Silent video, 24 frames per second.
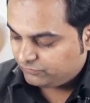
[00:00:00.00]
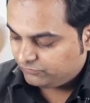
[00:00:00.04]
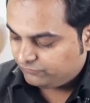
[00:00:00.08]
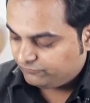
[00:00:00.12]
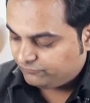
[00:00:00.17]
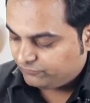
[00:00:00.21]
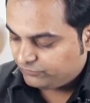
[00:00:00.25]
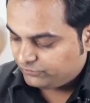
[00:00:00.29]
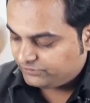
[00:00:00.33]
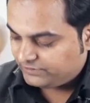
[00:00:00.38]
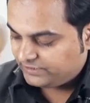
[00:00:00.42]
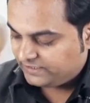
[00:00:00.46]

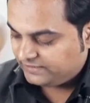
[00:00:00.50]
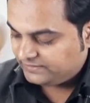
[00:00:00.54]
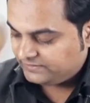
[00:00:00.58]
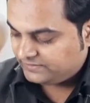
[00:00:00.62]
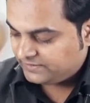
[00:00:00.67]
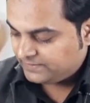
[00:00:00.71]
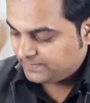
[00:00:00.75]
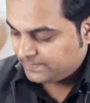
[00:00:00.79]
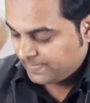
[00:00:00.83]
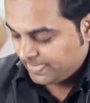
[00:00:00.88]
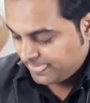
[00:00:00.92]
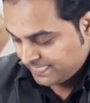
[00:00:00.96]
For
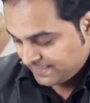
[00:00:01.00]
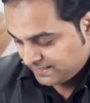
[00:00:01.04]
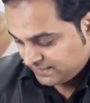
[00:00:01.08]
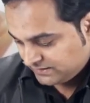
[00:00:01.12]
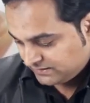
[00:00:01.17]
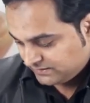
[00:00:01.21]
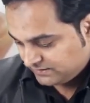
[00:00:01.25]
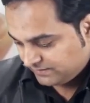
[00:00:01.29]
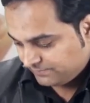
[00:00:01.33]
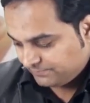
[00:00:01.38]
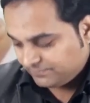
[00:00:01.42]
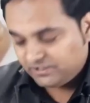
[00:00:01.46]
that,
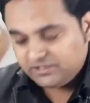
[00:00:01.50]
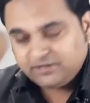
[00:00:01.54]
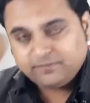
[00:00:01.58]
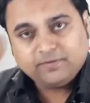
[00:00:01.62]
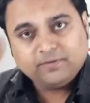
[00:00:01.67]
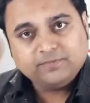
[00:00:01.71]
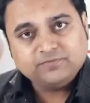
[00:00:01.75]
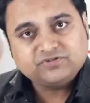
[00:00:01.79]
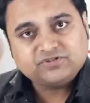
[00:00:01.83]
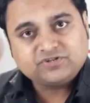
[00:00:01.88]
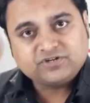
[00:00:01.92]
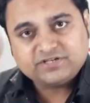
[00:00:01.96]
the
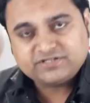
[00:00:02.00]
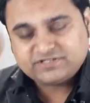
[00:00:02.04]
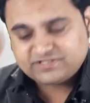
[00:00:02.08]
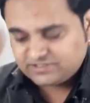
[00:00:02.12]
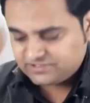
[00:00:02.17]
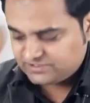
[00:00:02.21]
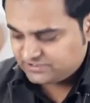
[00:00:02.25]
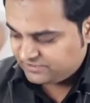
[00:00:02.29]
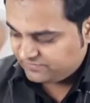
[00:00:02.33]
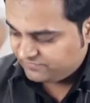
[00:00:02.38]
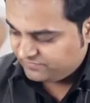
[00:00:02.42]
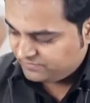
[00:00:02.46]
minimum stress
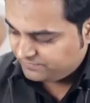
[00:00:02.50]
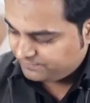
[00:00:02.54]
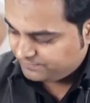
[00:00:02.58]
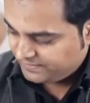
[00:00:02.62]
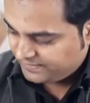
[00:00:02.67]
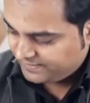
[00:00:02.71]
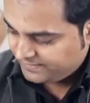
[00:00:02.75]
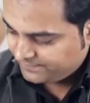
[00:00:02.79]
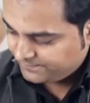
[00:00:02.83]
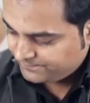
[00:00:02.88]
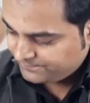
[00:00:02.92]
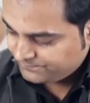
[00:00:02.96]
is given
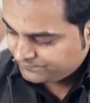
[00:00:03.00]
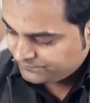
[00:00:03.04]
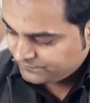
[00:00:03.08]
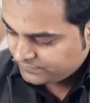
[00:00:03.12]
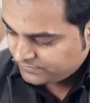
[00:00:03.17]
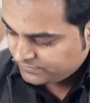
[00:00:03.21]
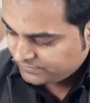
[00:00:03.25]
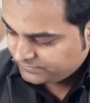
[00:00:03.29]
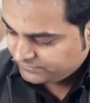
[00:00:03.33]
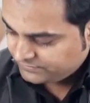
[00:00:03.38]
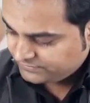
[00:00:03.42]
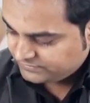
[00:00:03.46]
by
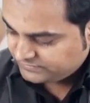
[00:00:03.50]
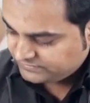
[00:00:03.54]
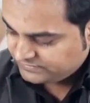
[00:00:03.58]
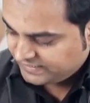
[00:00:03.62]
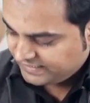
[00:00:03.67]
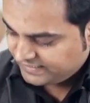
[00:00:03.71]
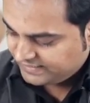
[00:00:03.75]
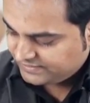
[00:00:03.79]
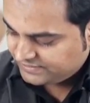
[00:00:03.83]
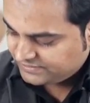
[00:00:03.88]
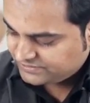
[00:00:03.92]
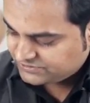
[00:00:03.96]
the
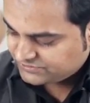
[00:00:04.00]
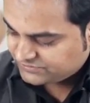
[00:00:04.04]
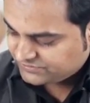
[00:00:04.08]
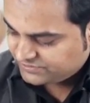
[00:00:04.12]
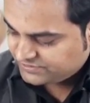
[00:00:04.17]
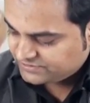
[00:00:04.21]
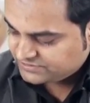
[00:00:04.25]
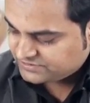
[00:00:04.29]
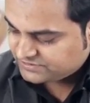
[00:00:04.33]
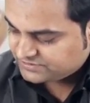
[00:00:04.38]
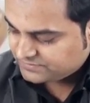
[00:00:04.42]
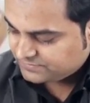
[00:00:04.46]
direct
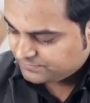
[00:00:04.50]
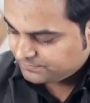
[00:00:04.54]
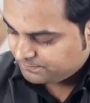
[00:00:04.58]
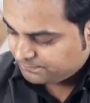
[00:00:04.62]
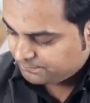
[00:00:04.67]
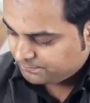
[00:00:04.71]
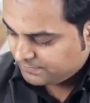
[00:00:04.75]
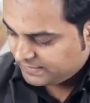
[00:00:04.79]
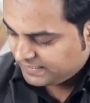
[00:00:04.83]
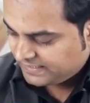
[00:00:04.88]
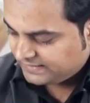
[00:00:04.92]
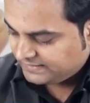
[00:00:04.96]
stress
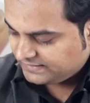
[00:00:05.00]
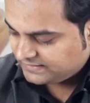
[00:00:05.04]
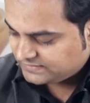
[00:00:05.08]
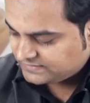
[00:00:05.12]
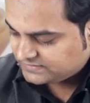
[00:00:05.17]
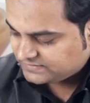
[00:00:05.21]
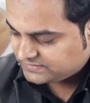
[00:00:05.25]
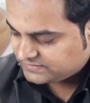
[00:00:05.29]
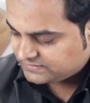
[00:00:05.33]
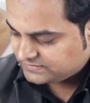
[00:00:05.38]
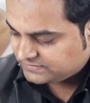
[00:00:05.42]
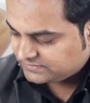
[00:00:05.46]

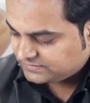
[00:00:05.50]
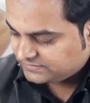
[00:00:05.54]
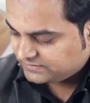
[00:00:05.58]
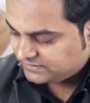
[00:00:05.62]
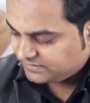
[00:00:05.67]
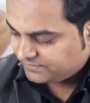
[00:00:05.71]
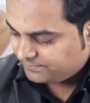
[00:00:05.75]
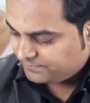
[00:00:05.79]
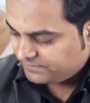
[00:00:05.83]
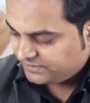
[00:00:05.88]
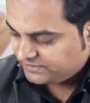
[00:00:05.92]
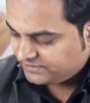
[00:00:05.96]
minus
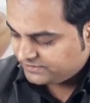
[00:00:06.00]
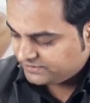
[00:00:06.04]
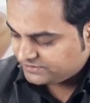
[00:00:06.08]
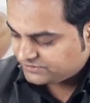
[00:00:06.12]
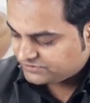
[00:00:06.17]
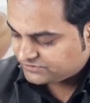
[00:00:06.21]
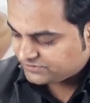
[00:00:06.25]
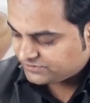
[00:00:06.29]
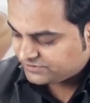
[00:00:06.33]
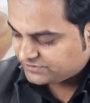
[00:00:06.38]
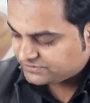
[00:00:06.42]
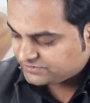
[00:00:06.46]
the bending
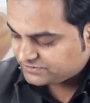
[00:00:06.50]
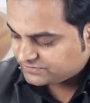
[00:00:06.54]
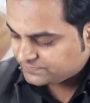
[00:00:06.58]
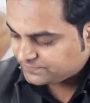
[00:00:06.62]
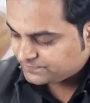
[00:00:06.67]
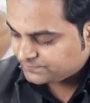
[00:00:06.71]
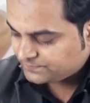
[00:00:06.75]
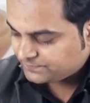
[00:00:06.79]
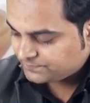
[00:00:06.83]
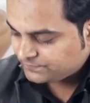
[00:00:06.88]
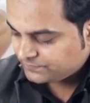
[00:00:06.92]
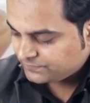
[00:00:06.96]
stress
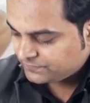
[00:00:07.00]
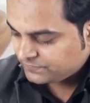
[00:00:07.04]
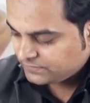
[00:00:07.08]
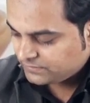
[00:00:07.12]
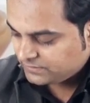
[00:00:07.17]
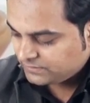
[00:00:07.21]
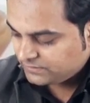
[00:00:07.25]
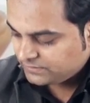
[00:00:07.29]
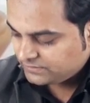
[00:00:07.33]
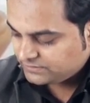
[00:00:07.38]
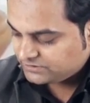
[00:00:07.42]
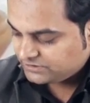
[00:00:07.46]

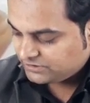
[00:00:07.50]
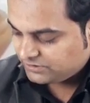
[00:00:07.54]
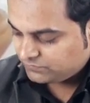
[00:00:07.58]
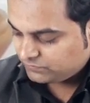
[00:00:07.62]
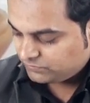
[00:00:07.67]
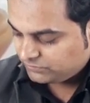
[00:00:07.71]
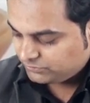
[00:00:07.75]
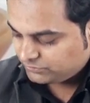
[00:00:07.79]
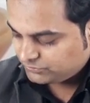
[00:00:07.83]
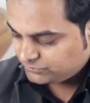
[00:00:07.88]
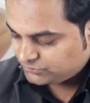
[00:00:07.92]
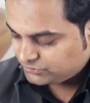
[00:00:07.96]
is
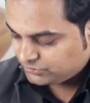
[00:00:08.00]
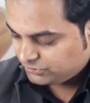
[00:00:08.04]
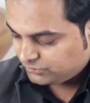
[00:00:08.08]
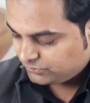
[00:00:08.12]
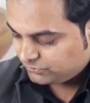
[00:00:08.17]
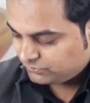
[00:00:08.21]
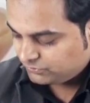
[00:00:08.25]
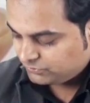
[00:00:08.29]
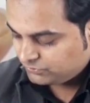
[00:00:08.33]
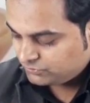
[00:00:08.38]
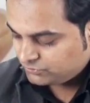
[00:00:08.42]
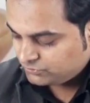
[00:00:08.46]
equal to
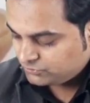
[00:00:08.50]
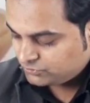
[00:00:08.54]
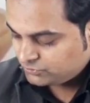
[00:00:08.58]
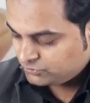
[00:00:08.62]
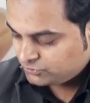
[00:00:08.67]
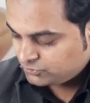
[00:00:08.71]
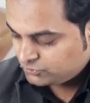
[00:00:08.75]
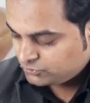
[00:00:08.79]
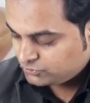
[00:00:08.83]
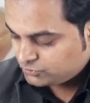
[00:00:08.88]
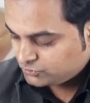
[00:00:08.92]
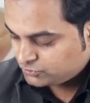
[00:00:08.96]
0.
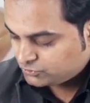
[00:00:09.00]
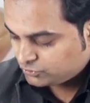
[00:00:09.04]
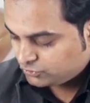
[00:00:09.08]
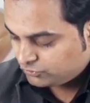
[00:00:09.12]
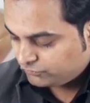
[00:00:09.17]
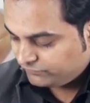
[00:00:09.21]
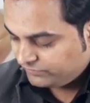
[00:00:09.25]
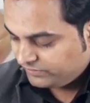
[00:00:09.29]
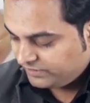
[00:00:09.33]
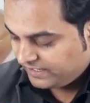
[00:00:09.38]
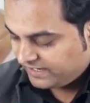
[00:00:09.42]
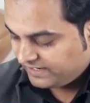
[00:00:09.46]
So
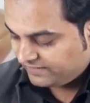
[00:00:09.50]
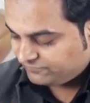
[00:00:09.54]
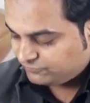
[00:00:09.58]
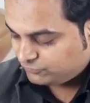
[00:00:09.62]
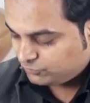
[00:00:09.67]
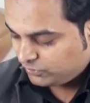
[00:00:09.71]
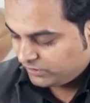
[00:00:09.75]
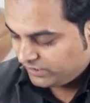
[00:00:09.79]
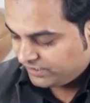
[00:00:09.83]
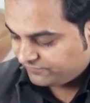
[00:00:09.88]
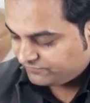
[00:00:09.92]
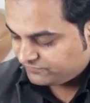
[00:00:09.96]
we have
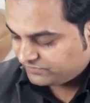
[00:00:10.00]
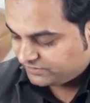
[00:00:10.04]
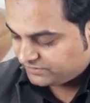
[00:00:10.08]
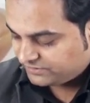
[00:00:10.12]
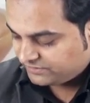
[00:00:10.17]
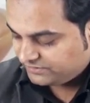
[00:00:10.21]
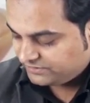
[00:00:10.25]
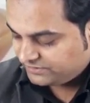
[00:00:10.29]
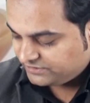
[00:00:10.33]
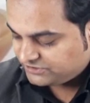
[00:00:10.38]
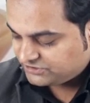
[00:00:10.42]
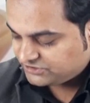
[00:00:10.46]
to have the
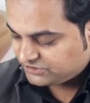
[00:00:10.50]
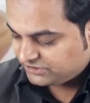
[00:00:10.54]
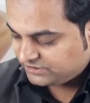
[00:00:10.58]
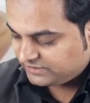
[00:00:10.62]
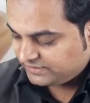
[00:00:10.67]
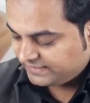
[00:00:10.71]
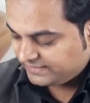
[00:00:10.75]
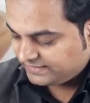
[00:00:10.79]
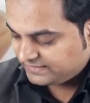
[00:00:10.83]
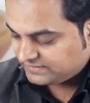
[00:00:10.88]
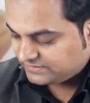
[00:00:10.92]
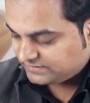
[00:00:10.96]
condition
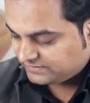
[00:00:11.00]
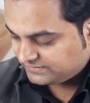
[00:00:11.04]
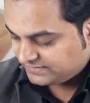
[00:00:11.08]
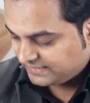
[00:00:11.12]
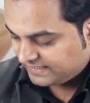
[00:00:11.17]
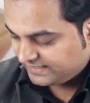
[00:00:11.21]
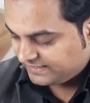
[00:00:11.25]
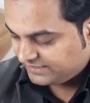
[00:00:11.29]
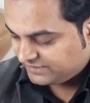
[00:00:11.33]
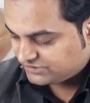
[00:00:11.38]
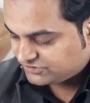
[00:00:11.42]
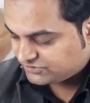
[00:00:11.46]
like
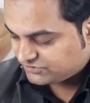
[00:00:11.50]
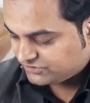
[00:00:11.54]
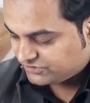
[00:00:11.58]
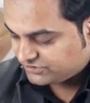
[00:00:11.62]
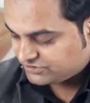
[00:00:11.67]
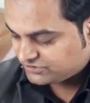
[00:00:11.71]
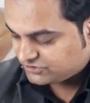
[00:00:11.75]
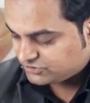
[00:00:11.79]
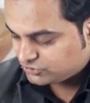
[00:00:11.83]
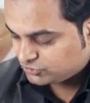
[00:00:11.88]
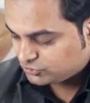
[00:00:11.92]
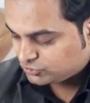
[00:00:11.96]
direct
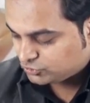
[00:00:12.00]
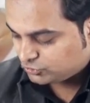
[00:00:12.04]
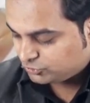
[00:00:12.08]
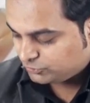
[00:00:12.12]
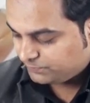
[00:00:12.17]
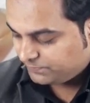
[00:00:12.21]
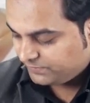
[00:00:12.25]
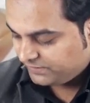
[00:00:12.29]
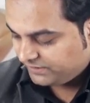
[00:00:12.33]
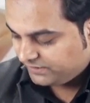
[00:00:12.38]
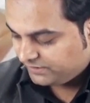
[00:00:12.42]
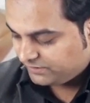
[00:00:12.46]
stress
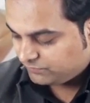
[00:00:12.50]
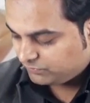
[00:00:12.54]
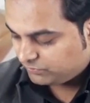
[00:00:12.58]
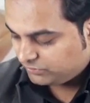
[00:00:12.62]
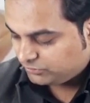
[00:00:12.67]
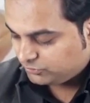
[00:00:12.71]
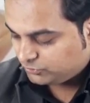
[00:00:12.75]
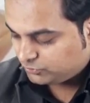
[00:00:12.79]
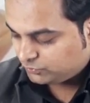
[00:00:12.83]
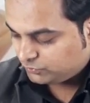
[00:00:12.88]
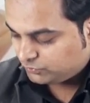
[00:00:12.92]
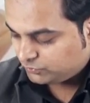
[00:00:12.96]
should be
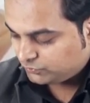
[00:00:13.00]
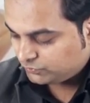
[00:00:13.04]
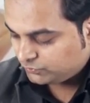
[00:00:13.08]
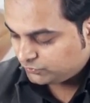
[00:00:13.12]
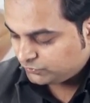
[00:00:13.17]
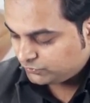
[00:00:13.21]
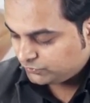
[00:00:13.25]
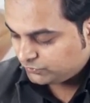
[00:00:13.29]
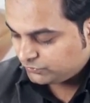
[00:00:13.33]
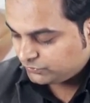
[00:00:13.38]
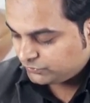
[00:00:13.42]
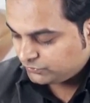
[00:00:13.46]
equal
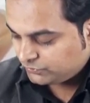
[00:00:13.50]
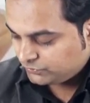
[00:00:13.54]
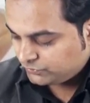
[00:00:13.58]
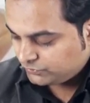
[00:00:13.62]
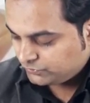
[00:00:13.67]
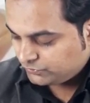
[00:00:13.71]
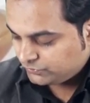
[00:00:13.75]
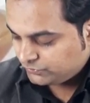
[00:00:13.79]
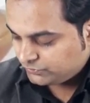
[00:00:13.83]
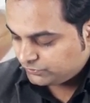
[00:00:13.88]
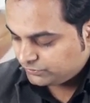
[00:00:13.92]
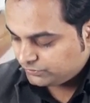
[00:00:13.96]
to
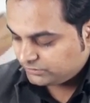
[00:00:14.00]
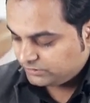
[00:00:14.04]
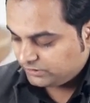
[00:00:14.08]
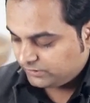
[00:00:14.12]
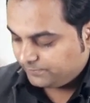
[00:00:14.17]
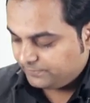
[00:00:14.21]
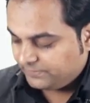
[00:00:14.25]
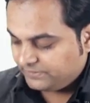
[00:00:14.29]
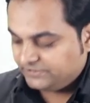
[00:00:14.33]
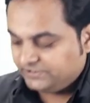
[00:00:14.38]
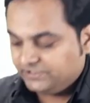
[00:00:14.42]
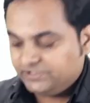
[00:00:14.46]
the
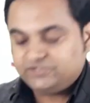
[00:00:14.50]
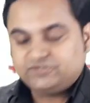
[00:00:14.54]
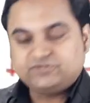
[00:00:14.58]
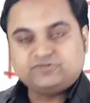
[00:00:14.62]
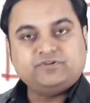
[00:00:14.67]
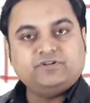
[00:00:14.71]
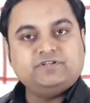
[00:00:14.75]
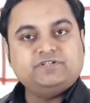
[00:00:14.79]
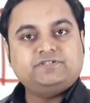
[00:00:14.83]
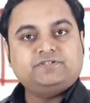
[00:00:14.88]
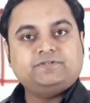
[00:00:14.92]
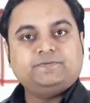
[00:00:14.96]
bending
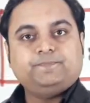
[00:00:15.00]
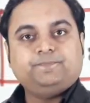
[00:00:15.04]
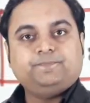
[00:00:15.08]
stress,